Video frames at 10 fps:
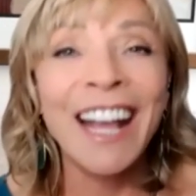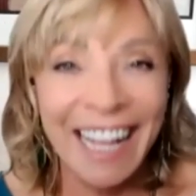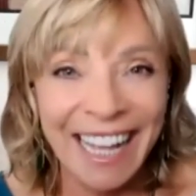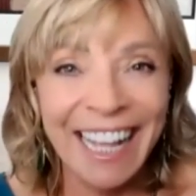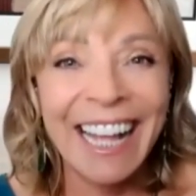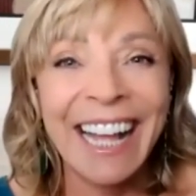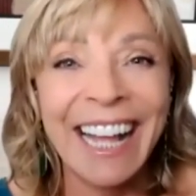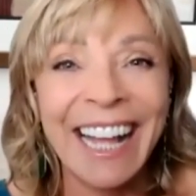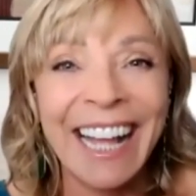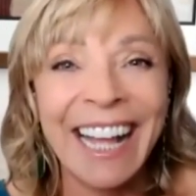
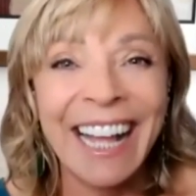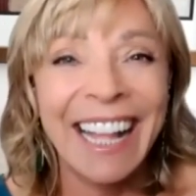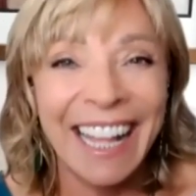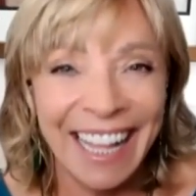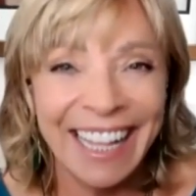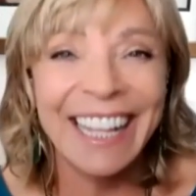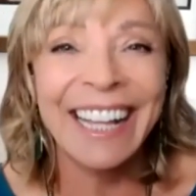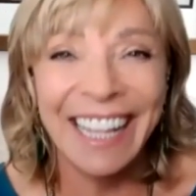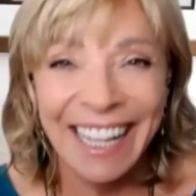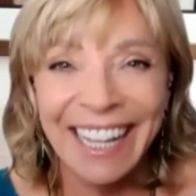
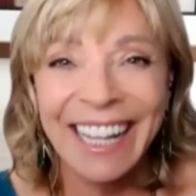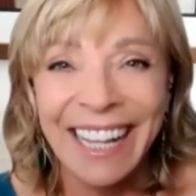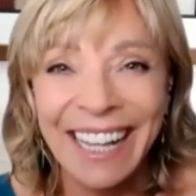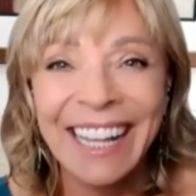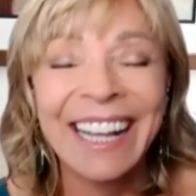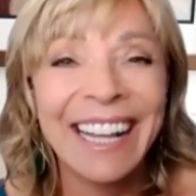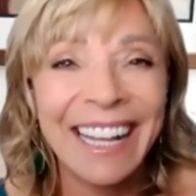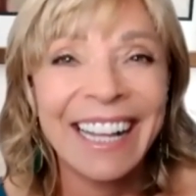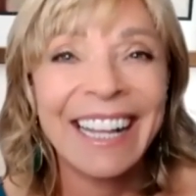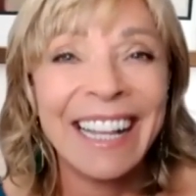
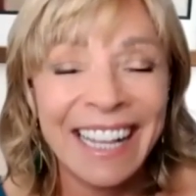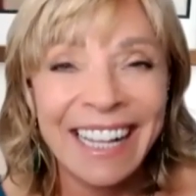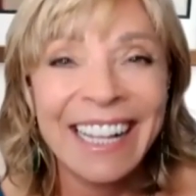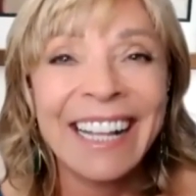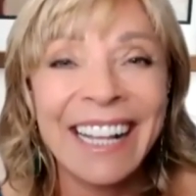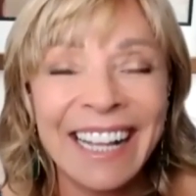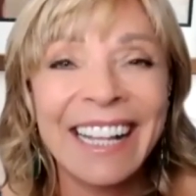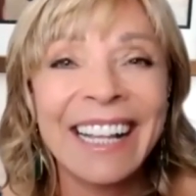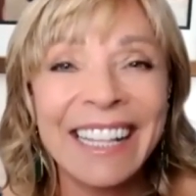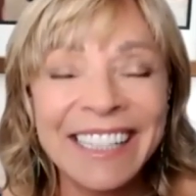
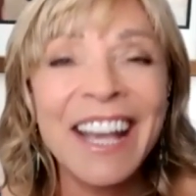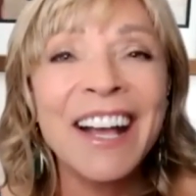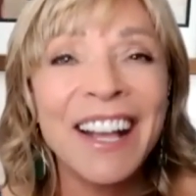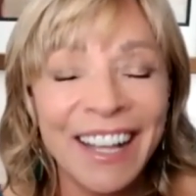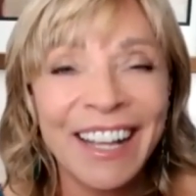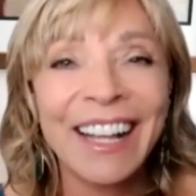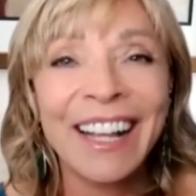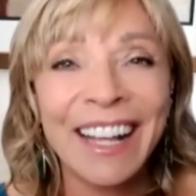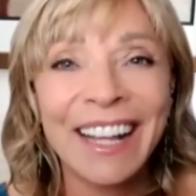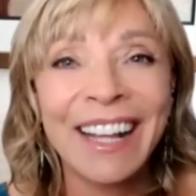
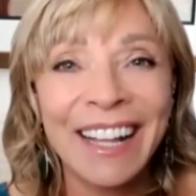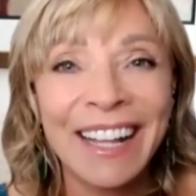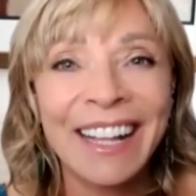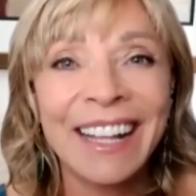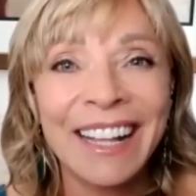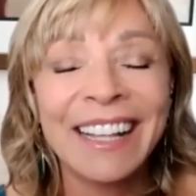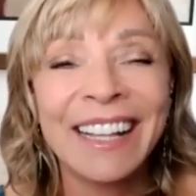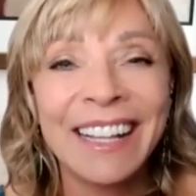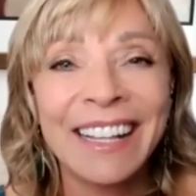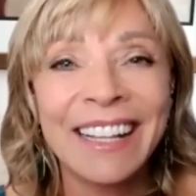
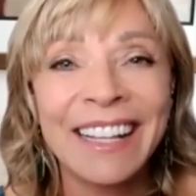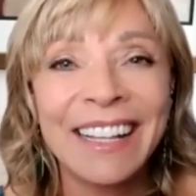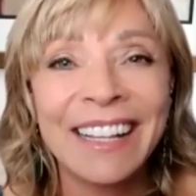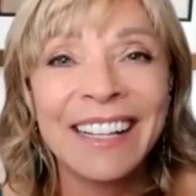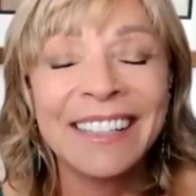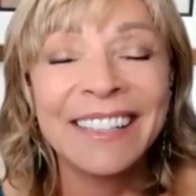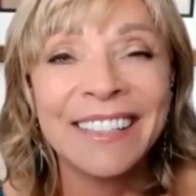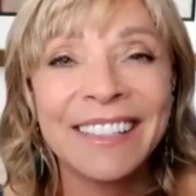This person isn't speaking.